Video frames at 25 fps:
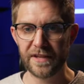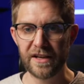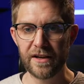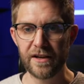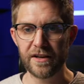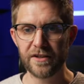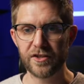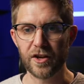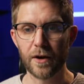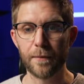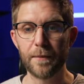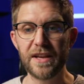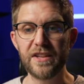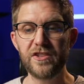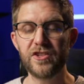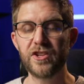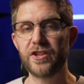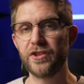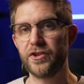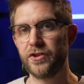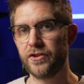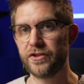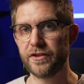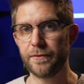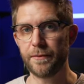So it means you can
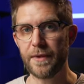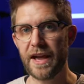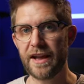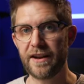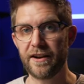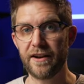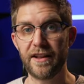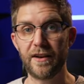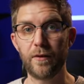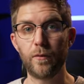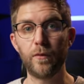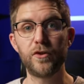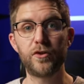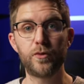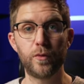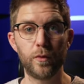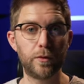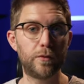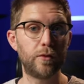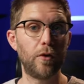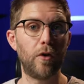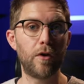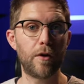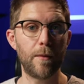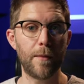do some editing, which we'll
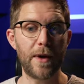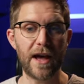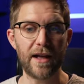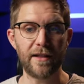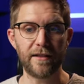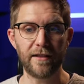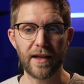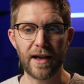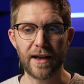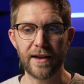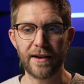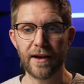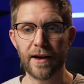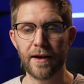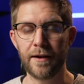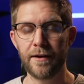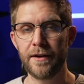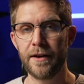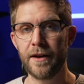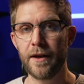talk about later.